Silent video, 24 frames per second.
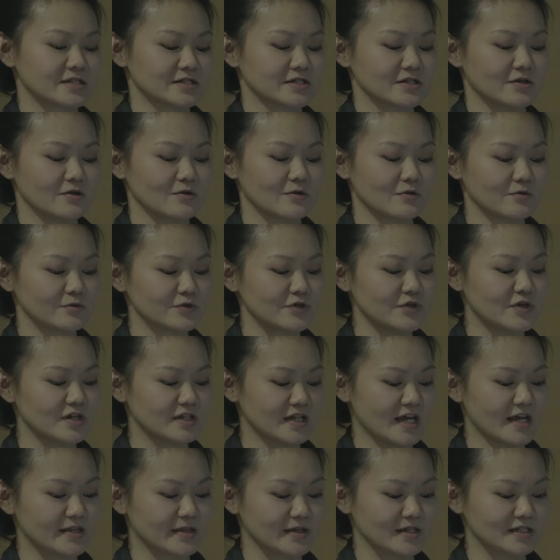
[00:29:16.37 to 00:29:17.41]
So you could
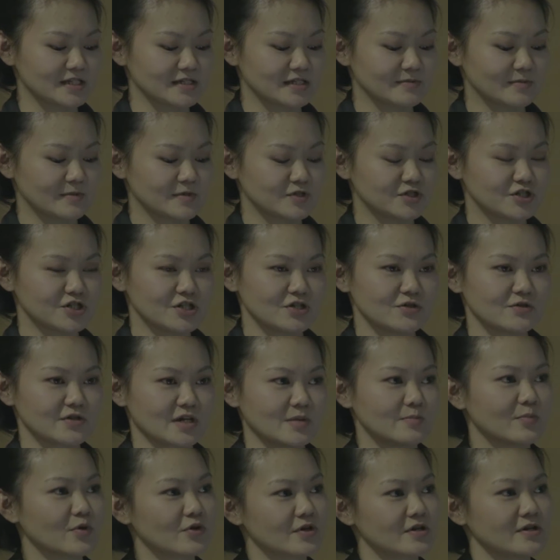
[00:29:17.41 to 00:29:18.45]
take this shield
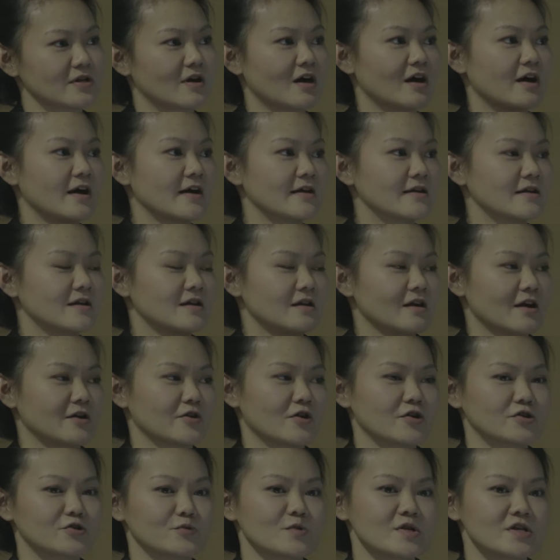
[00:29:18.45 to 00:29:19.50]
and put it on an
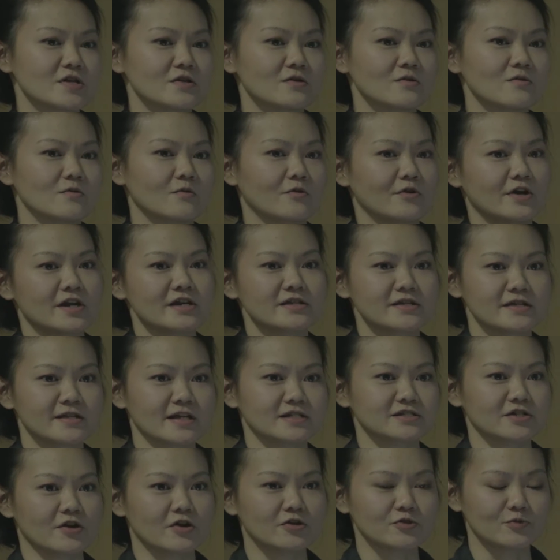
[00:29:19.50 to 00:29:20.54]
Arduino or anything
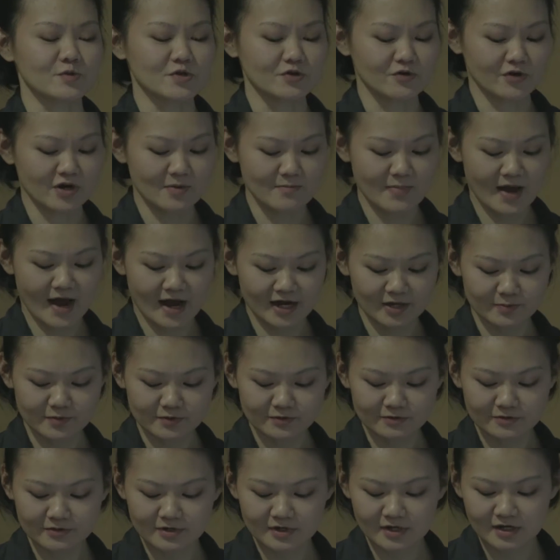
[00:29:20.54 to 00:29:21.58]
that's Arduino
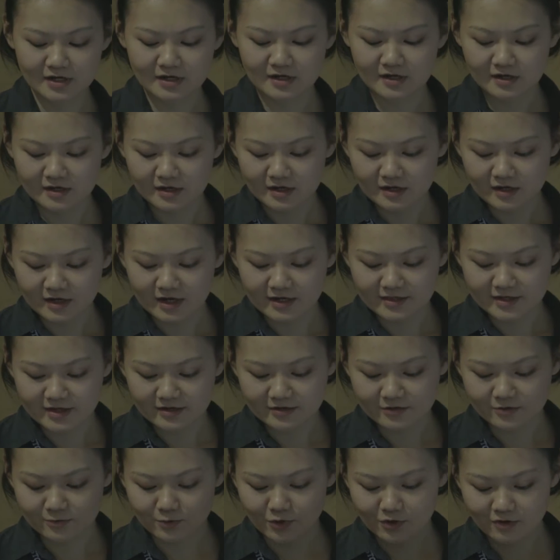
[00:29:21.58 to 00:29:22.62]
compatible. And
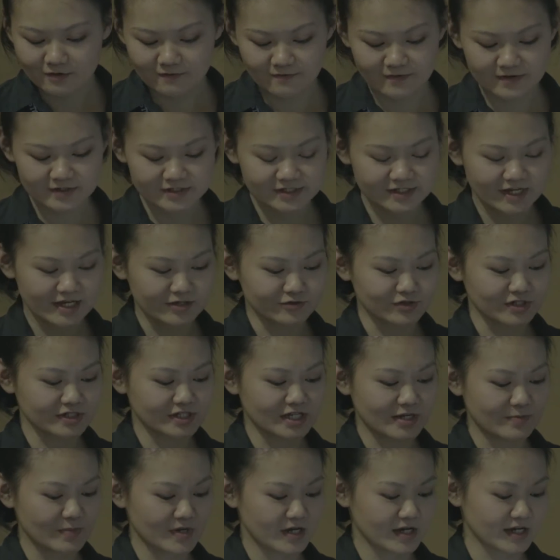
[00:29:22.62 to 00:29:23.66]
then Grove is
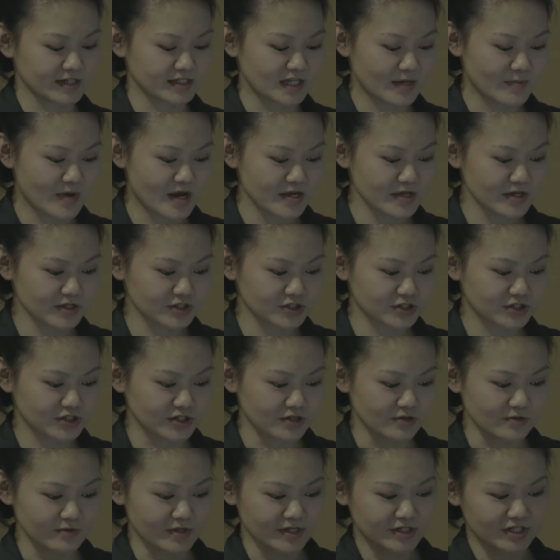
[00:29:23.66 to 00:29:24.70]
interesting because they made this
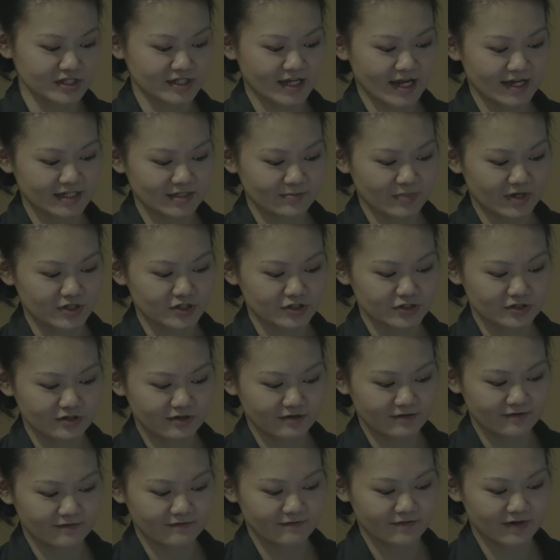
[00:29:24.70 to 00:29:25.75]
shield that just has a bunch
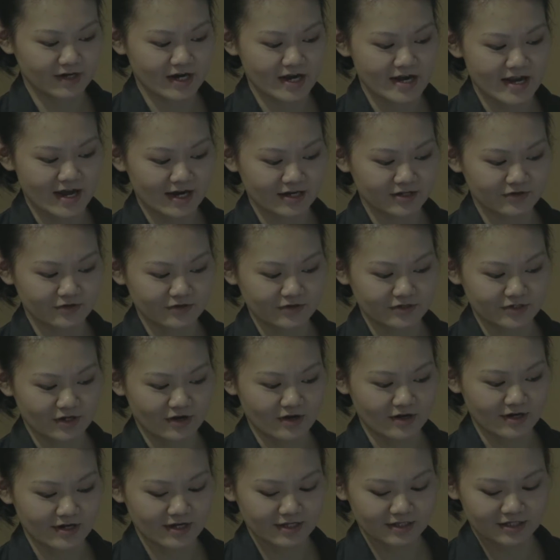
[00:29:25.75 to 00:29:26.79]
of connectors
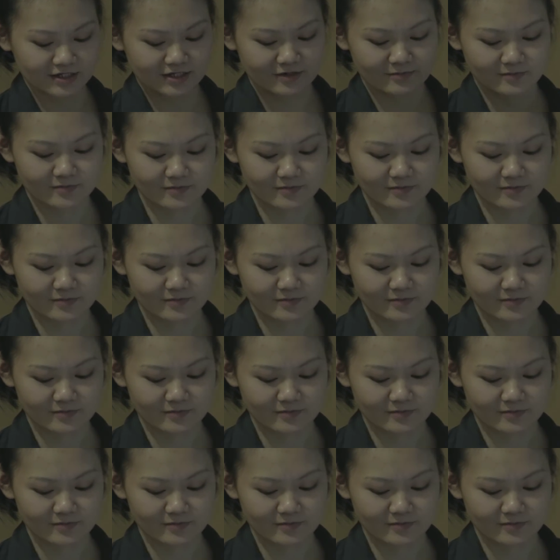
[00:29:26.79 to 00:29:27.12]
on it.